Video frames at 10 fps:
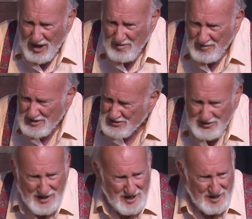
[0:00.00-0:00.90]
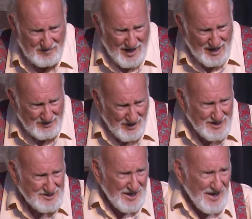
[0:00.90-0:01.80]
They mistreated him like
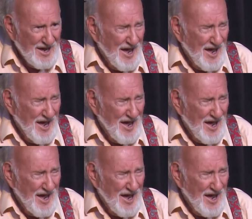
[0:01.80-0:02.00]
crazy.